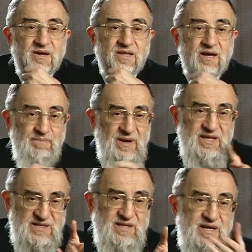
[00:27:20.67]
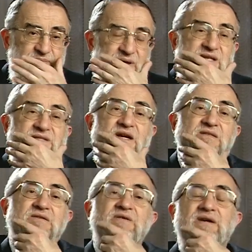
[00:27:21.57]
and the Appels, right? The Appels, right?
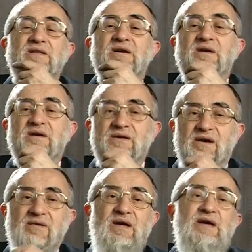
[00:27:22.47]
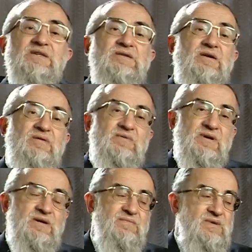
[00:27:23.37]
Correct yeah. So
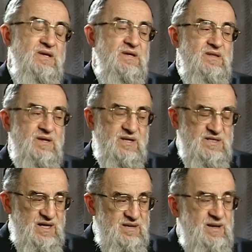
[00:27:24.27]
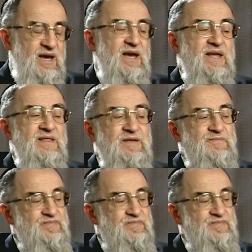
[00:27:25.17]
uh, this and, and